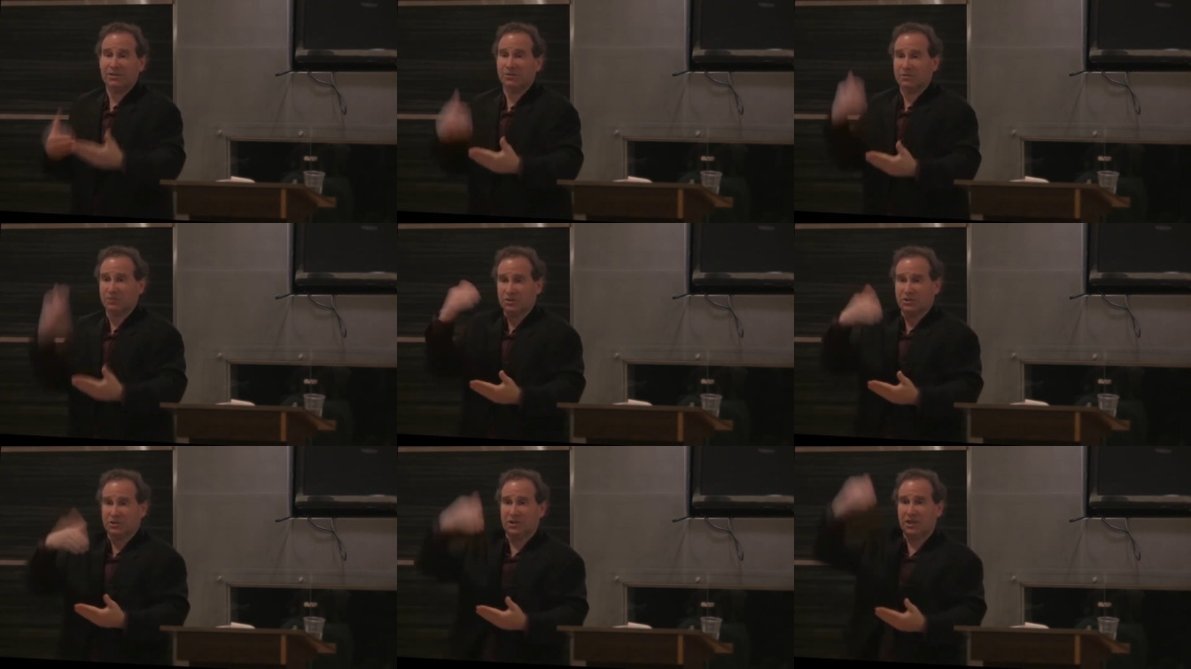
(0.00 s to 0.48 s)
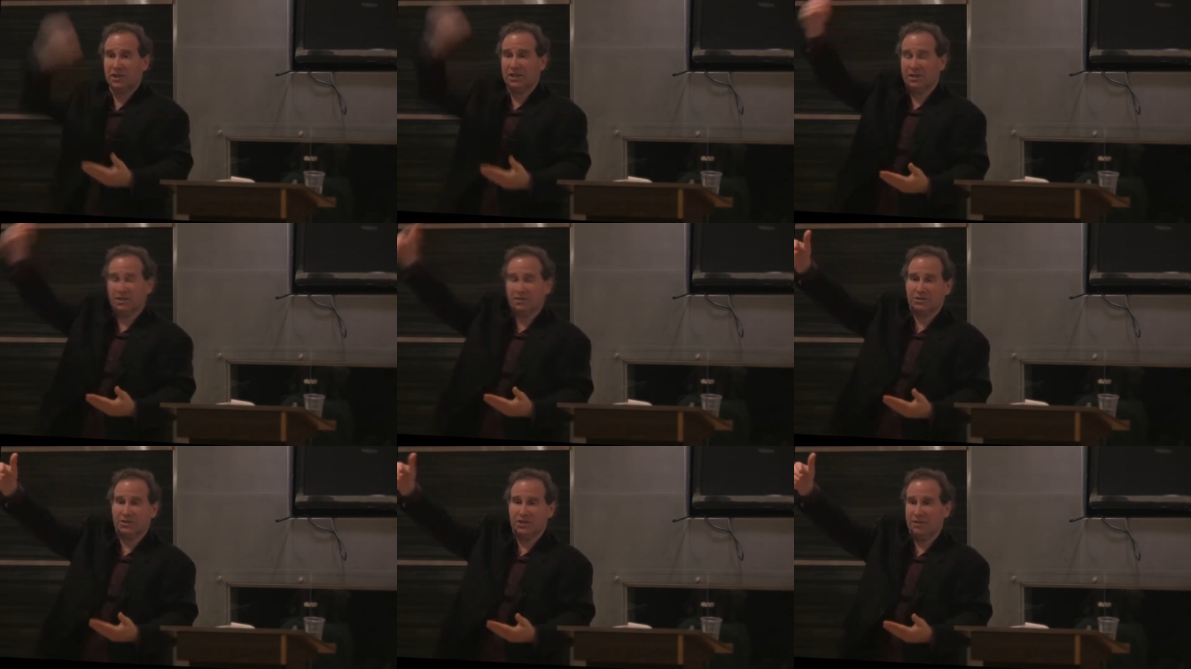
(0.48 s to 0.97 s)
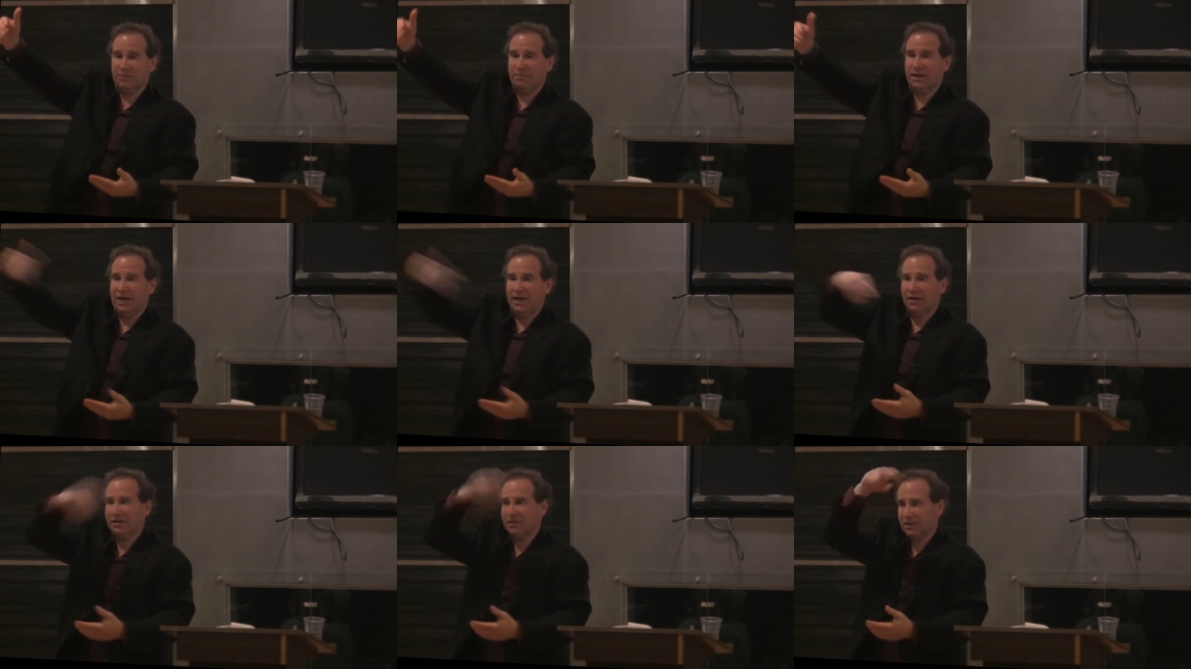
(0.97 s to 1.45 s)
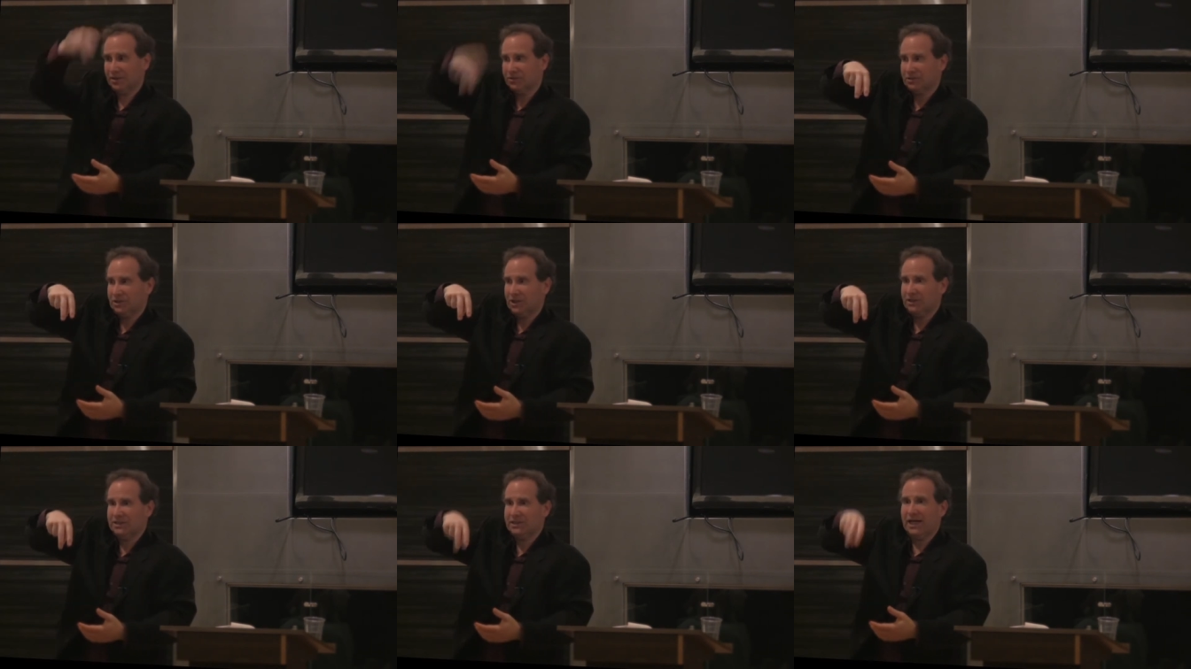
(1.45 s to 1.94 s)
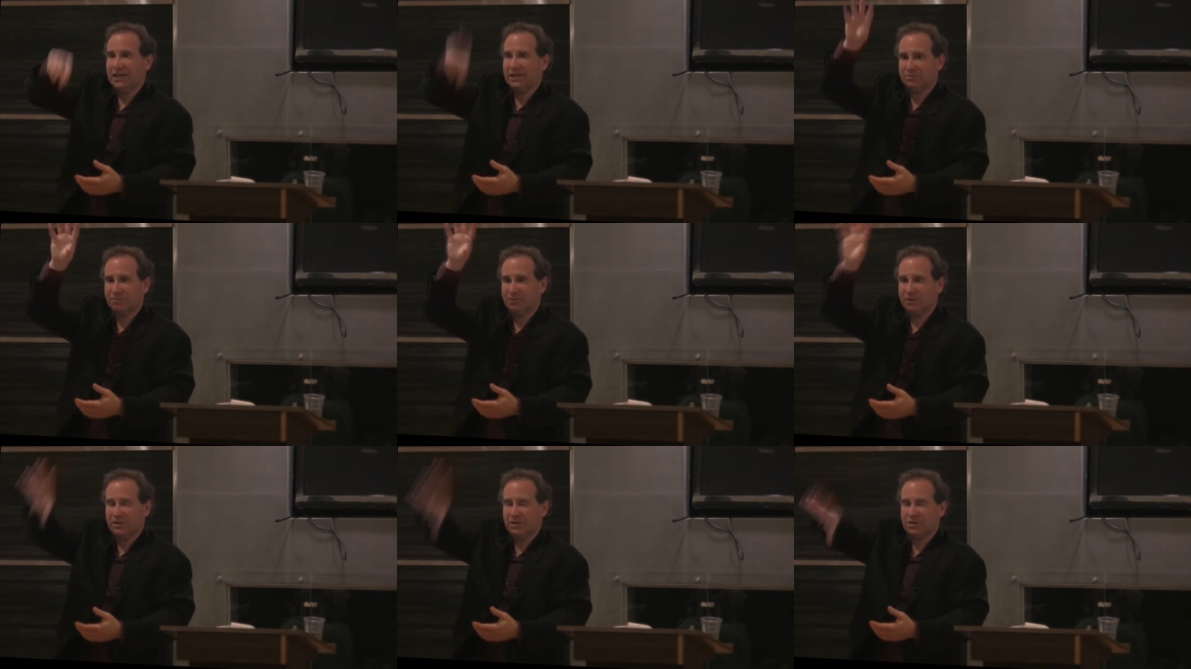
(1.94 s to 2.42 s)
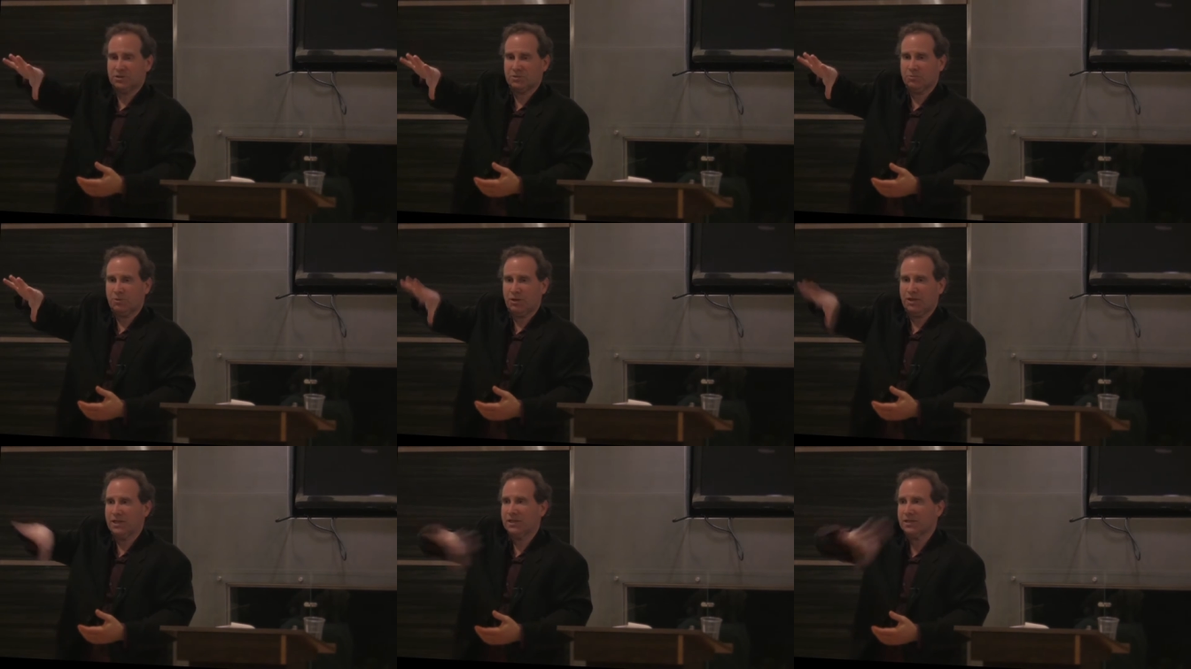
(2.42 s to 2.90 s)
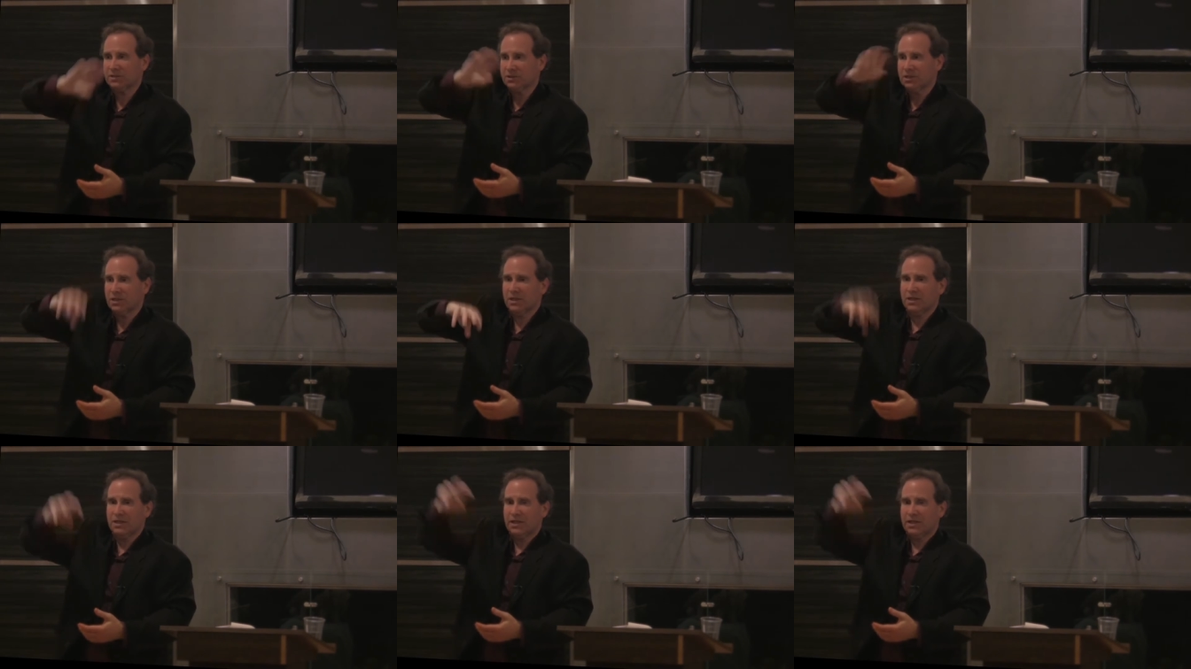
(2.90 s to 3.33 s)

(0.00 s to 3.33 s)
You can see there's an email, here's the attachment, this is what it is,